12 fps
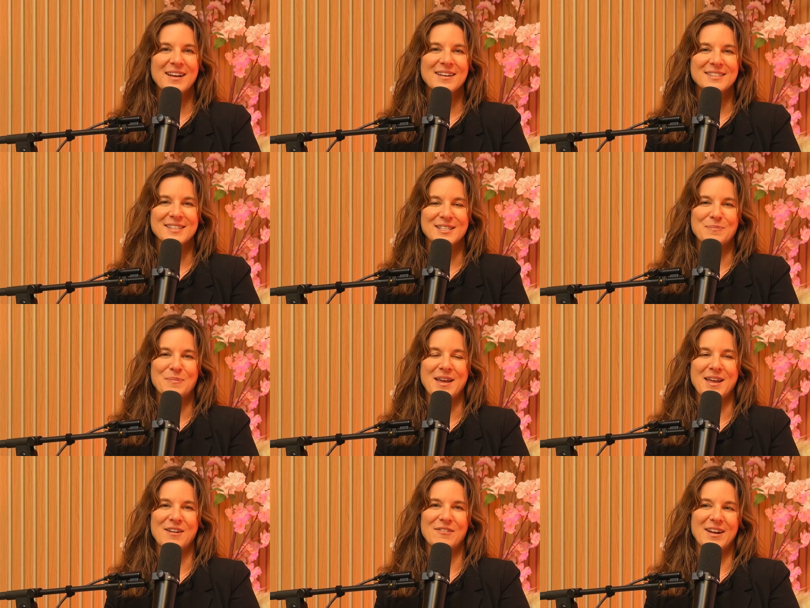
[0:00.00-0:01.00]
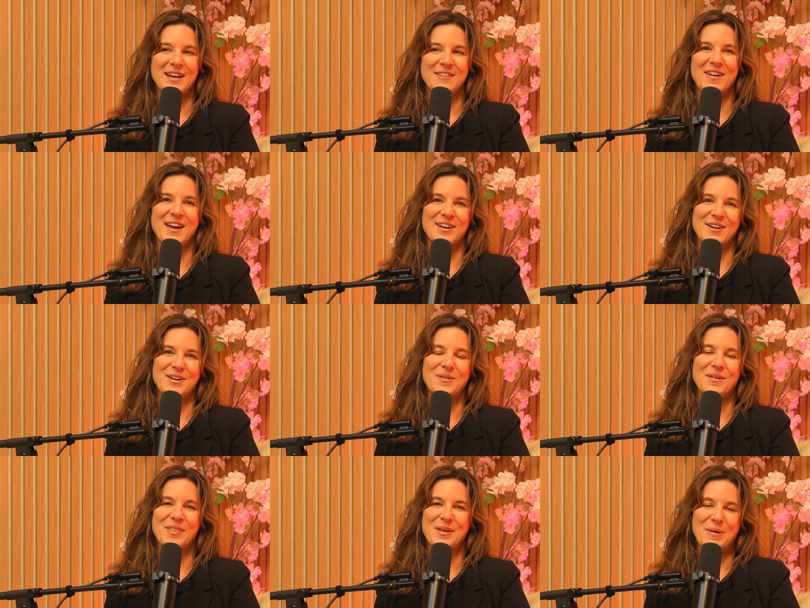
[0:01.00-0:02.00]
This has been Ready Vet Go,
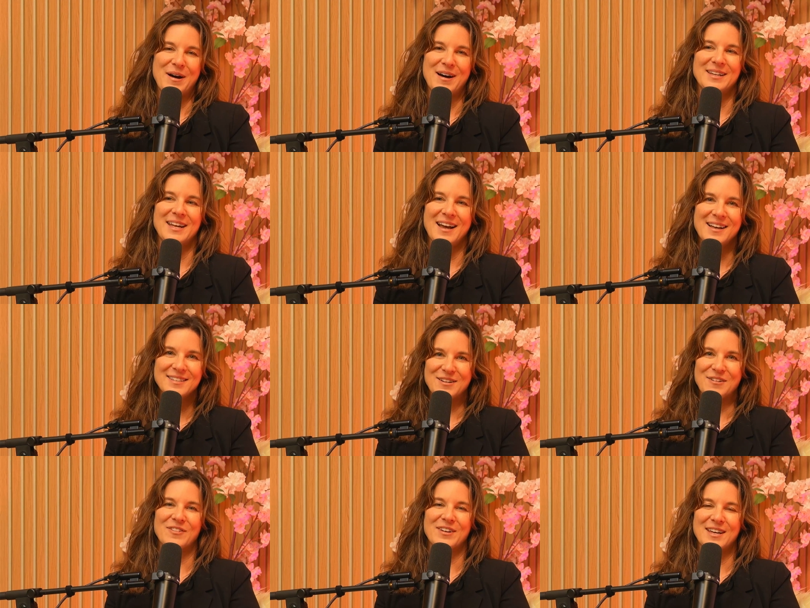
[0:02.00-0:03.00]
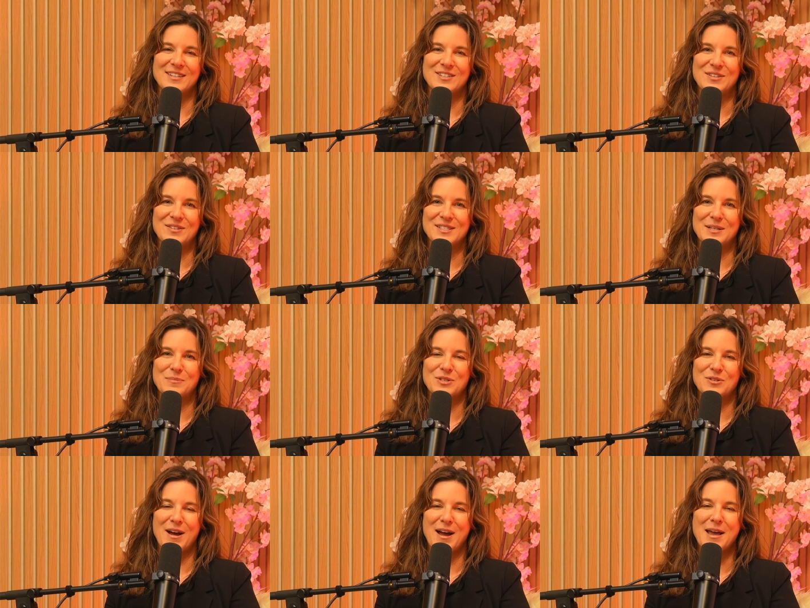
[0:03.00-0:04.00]
the podcast. Don't forget to
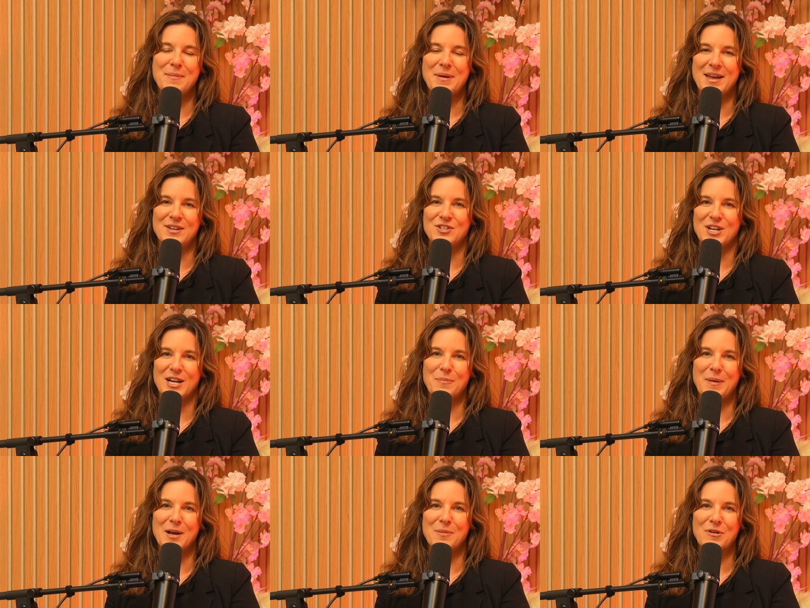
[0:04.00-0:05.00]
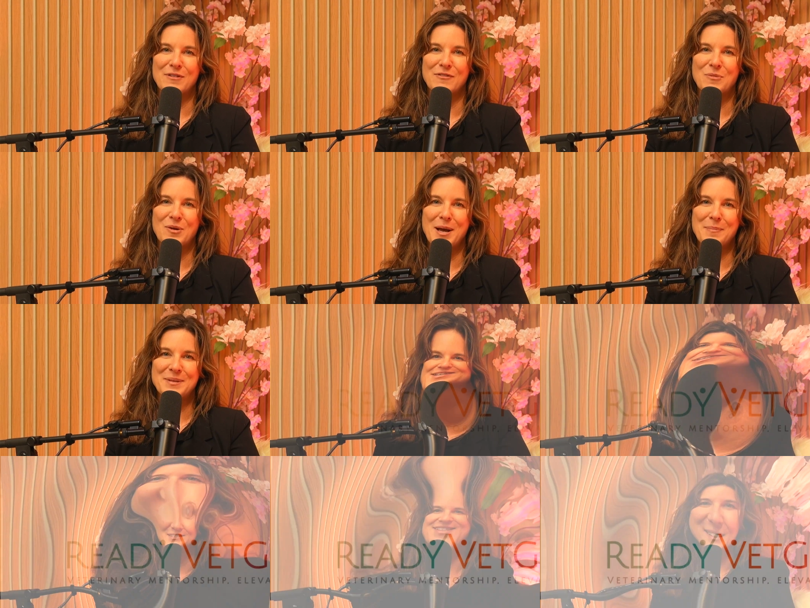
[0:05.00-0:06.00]
subscribe and check back more for more episodes.